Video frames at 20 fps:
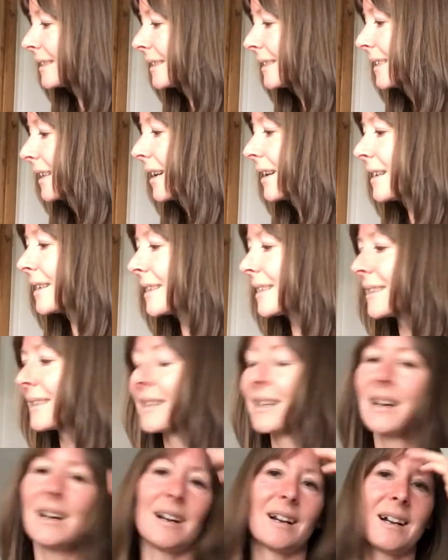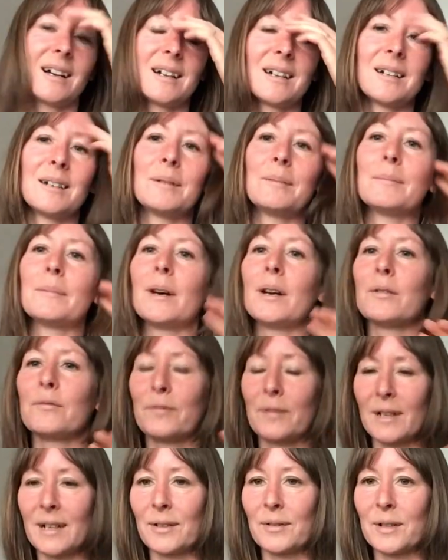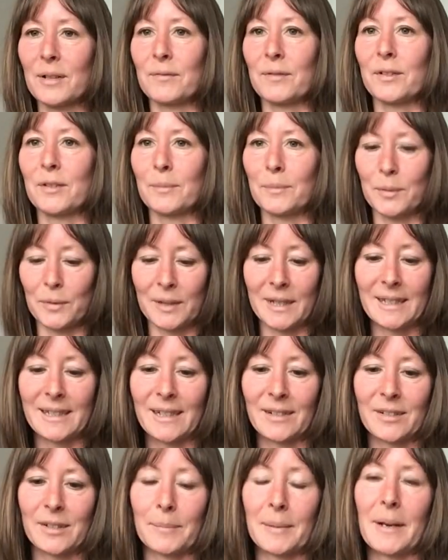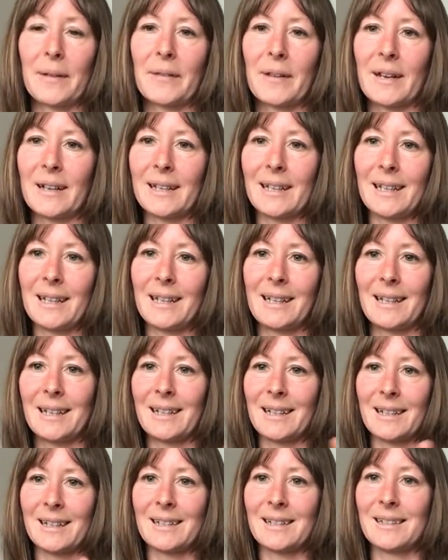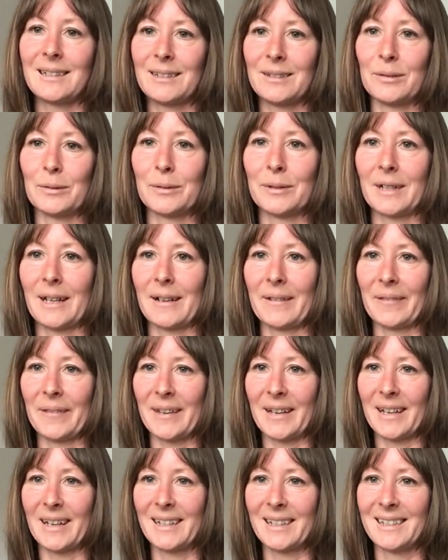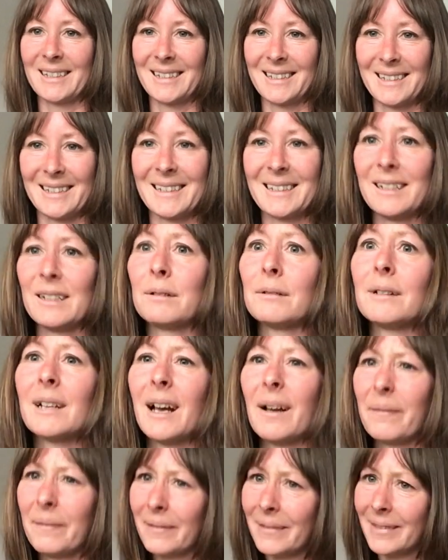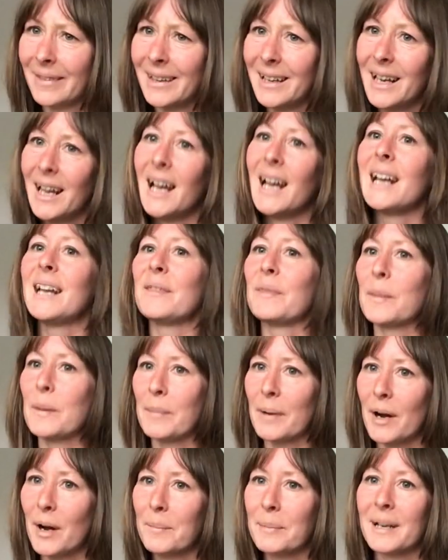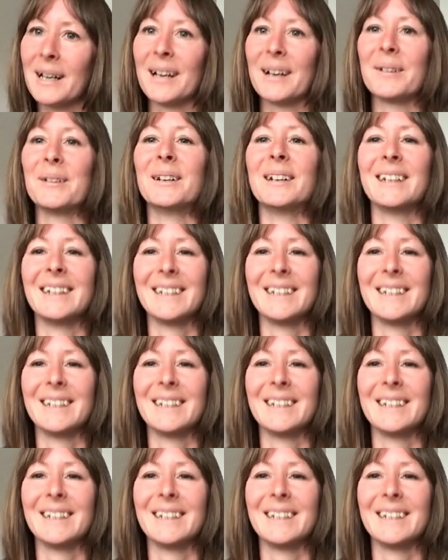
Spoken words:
side. Hopefully I'll give you some more details about that here or down there. In the bar below.